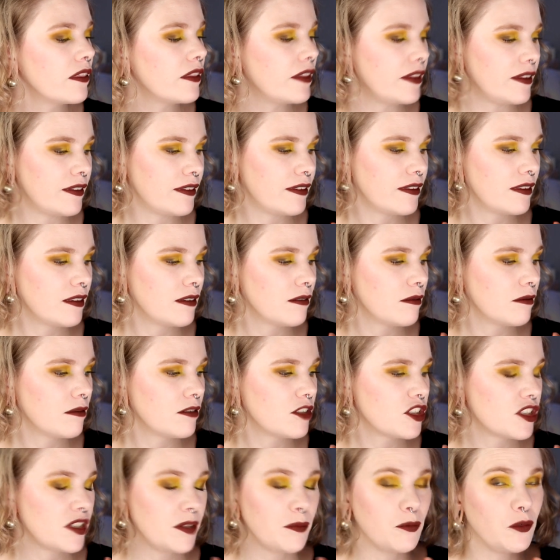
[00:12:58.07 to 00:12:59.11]
this
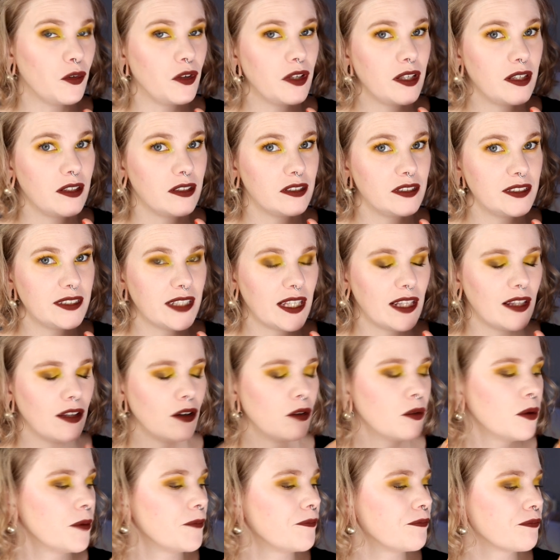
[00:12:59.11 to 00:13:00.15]
shimmery
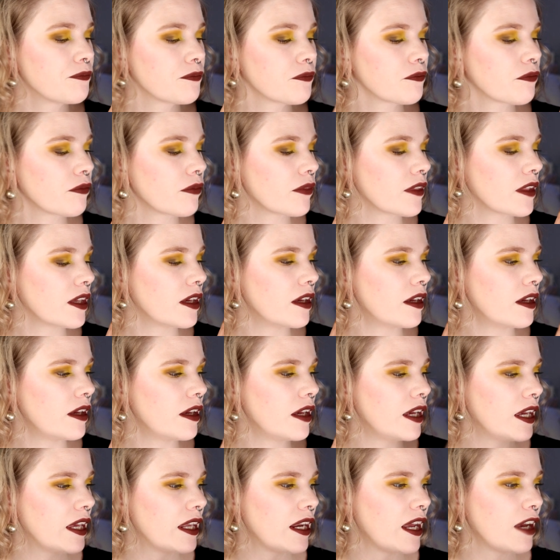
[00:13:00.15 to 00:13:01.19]
yellow.
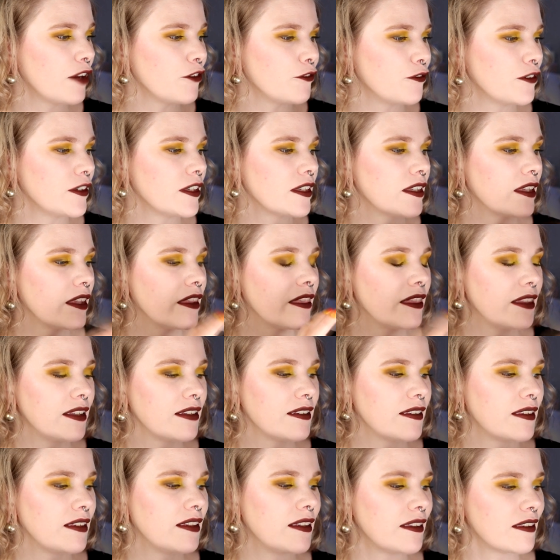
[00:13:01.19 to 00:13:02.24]
And I think
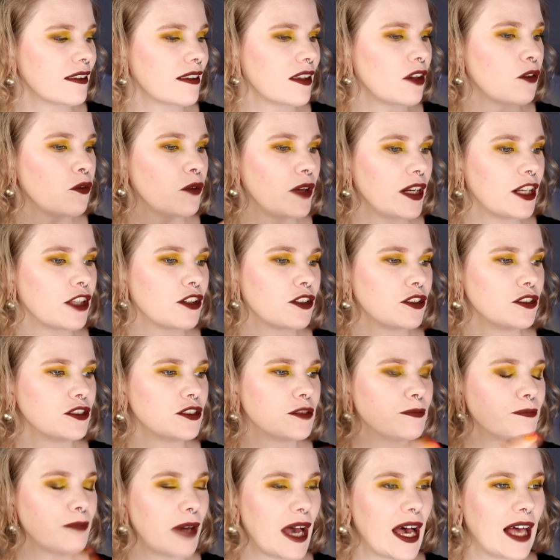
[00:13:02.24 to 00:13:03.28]
this is a really
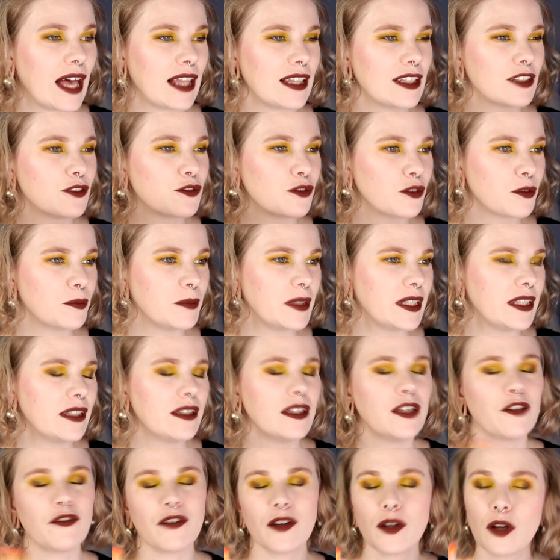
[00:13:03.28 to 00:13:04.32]
good palette for me.
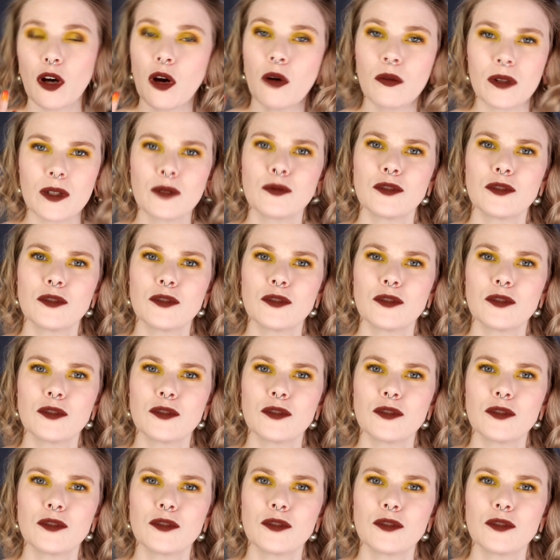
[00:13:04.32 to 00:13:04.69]
If I only